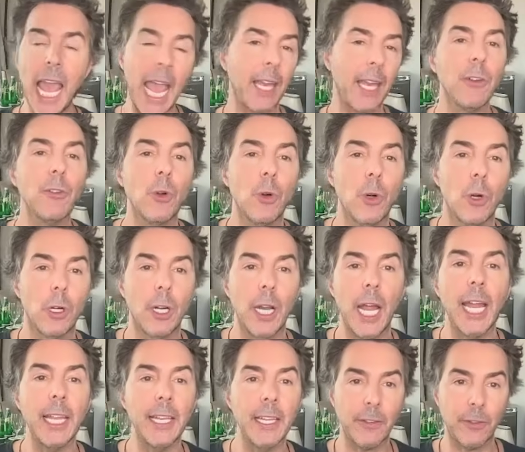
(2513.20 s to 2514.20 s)
Andor
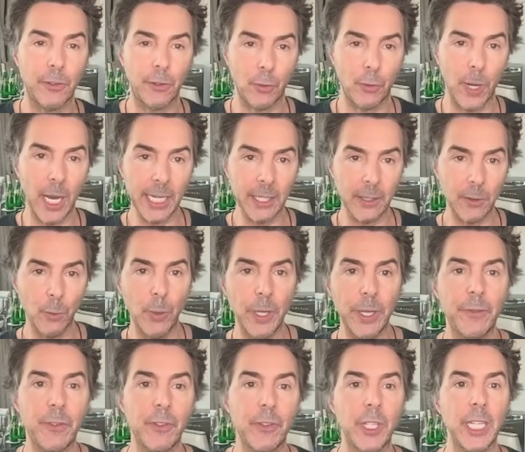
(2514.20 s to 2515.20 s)
and its strength.
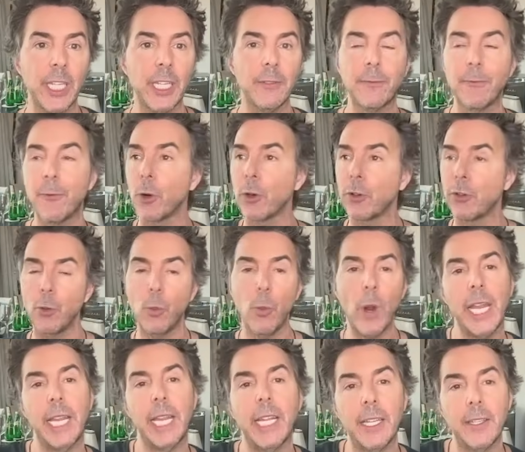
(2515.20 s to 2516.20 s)
We've seen Force
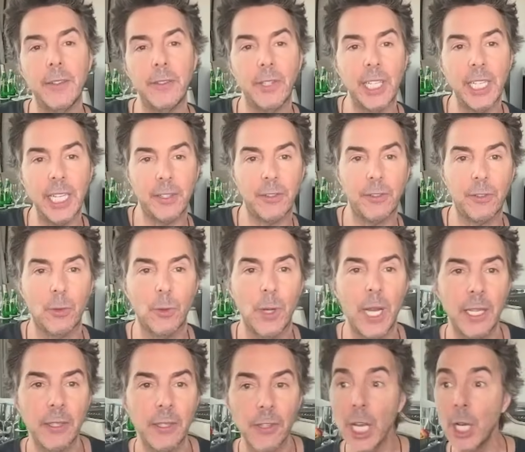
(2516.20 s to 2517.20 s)
Awakens and its
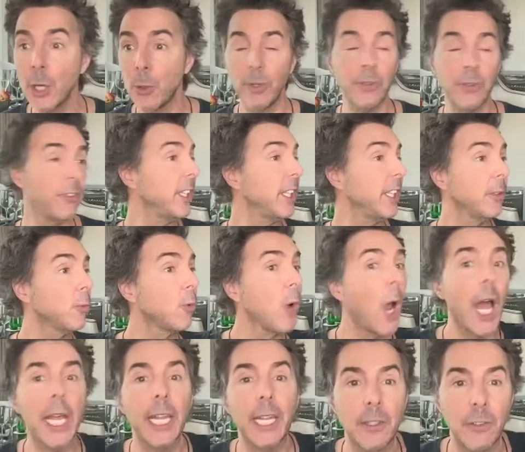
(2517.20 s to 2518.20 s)
strengths. We've seen
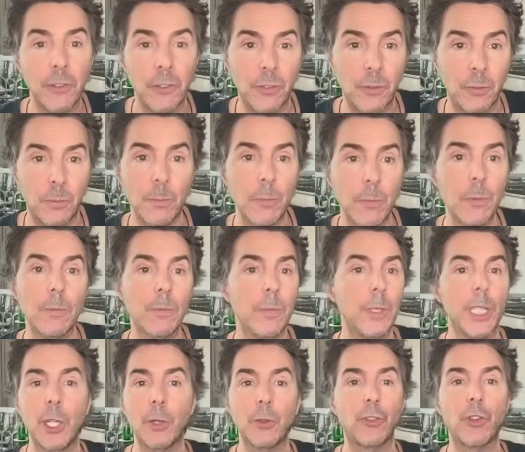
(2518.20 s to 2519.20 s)
Ryan's, you
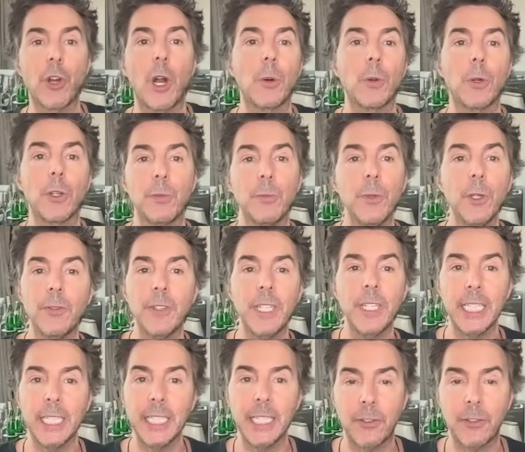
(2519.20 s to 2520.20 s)
know, Star Wars
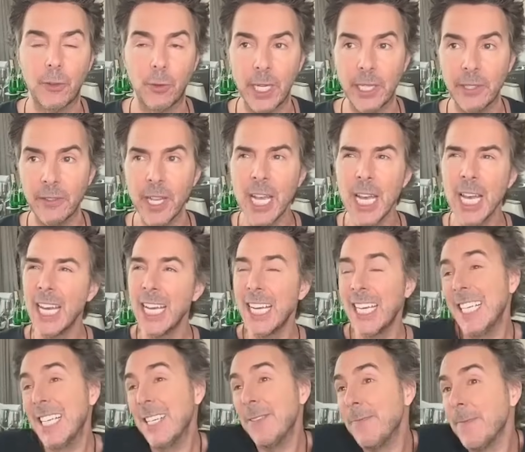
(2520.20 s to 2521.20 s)
movie and its strengths.
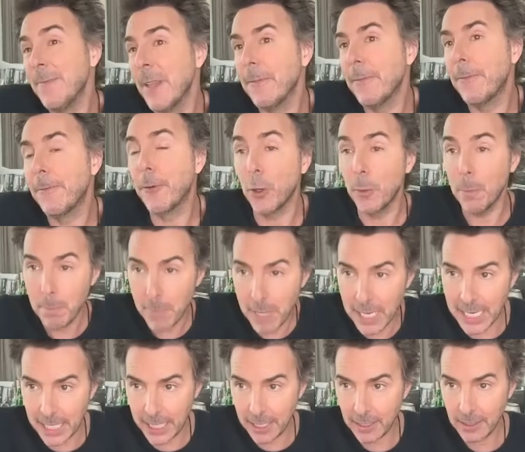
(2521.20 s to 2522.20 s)
For
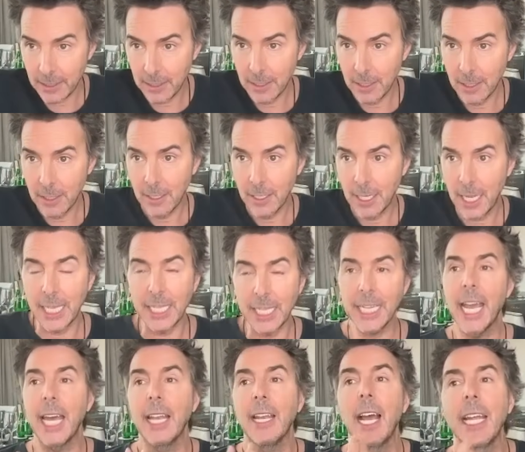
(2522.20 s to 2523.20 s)
me, and
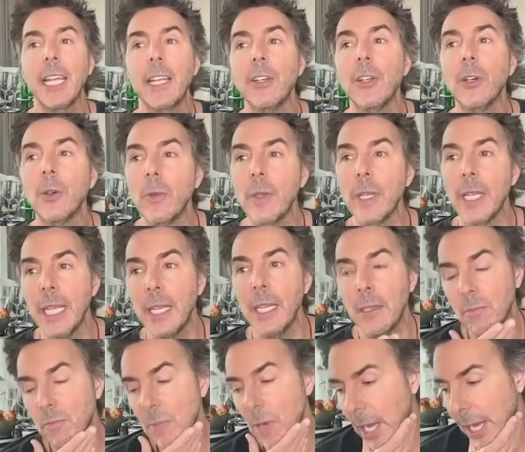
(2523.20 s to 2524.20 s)
again, I can
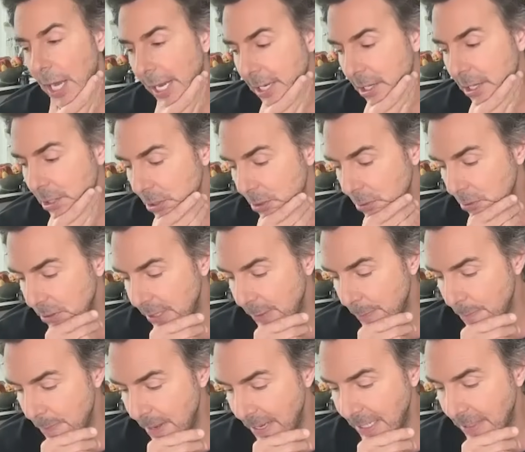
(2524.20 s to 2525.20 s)
only I can only
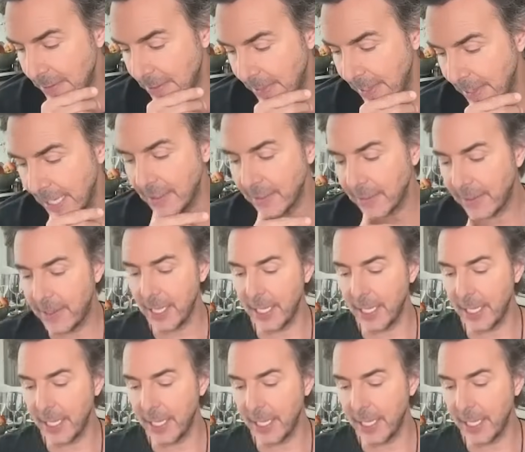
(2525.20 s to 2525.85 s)
make things